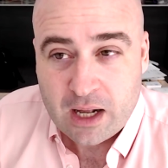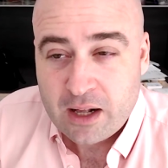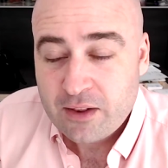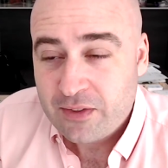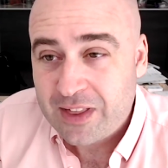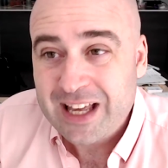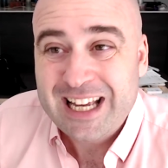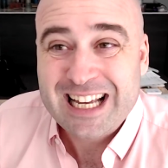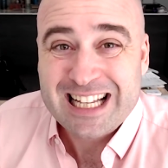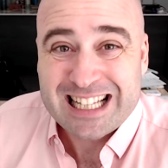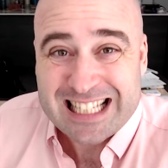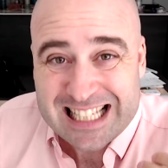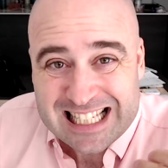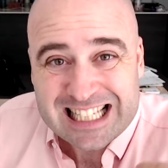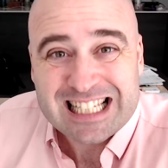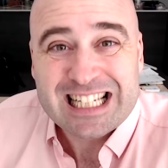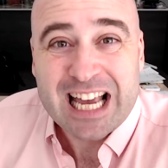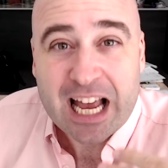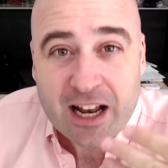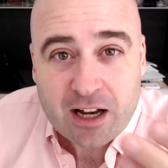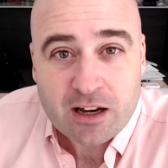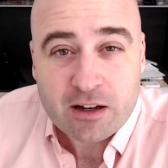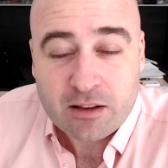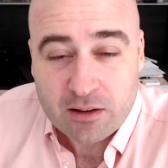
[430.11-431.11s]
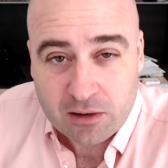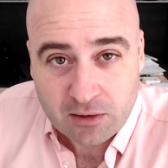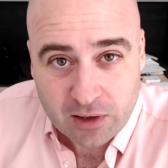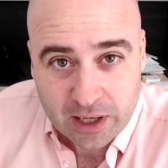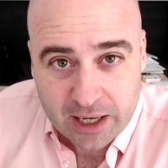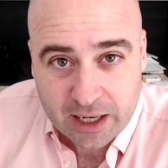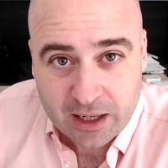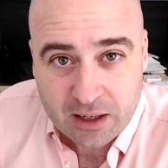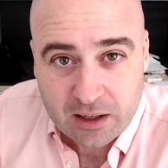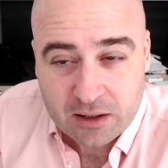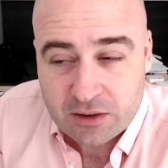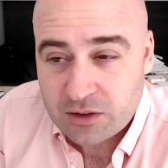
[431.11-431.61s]
They can send the
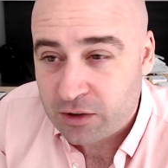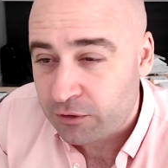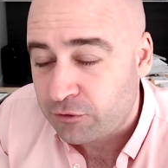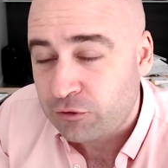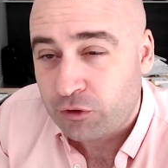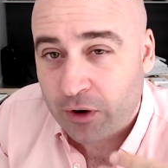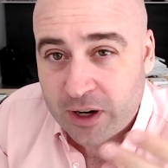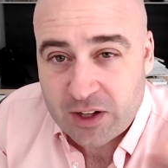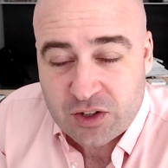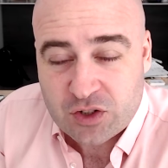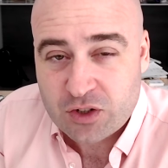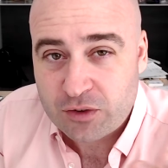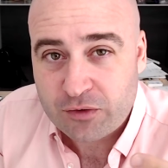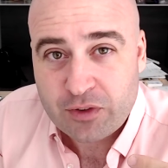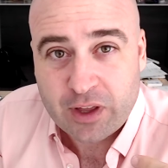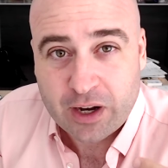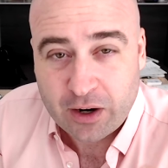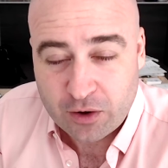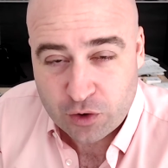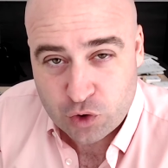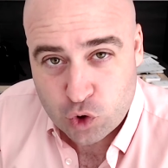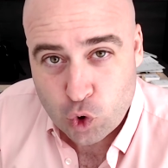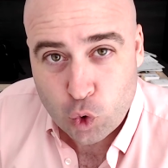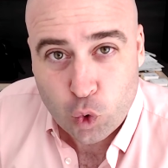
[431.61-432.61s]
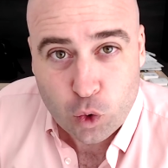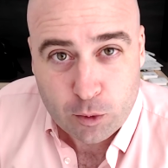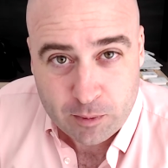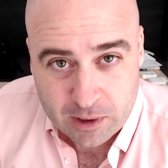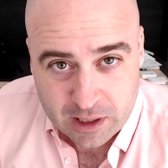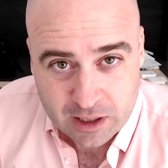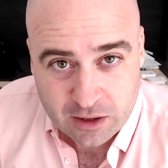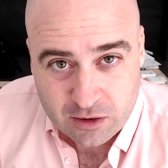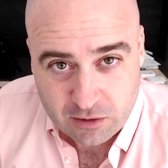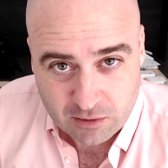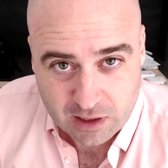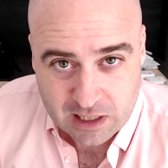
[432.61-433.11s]
link to friends of theirs who would be
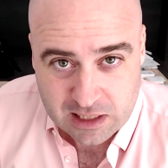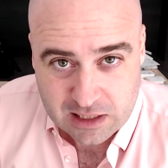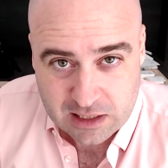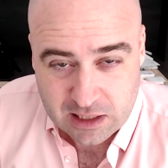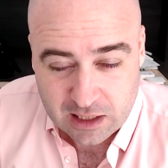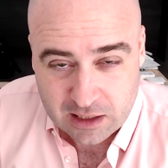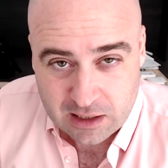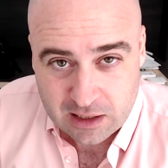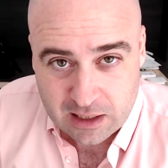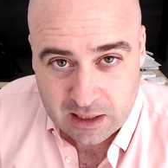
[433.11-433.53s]
interested.